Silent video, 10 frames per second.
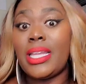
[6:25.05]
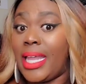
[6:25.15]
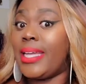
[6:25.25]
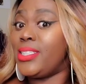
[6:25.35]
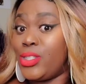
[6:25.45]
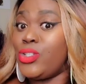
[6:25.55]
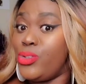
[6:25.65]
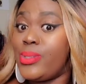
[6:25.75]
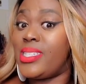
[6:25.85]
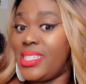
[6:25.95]
Like, do
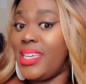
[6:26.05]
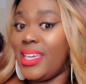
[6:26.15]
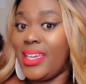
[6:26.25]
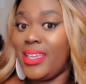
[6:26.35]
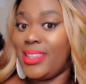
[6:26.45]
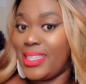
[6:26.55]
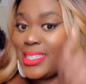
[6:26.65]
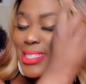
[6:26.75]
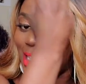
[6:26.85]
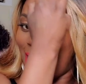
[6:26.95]
you see
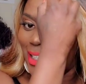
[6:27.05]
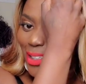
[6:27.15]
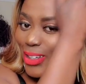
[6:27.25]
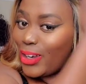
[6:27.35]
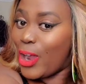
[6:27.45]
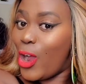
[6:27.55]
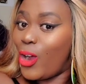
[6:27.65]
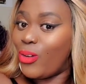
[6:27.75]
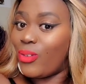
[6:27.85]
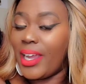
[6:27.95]
this color
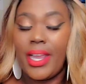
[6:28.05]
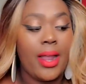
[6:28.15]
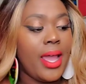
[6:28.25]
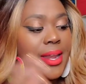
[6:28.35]
right here?